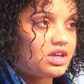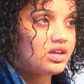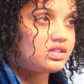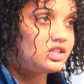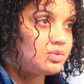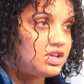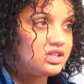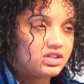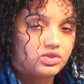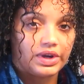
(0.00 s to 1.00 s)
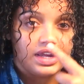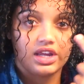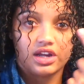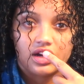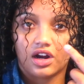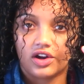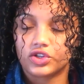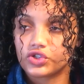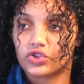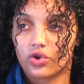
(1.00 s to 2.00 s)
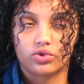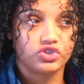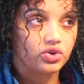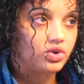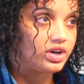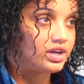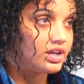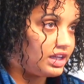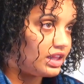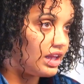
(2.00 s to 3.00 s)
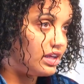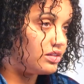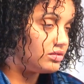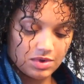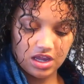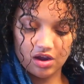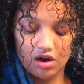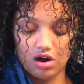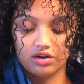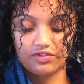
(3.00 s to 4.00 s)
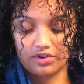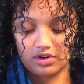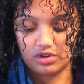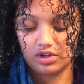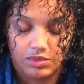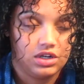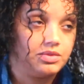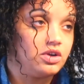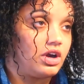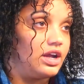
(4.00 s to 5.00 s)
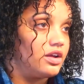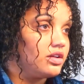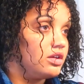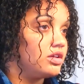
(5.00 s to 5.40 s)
Because these pieces right here are so short, they like make it hard for me to be great.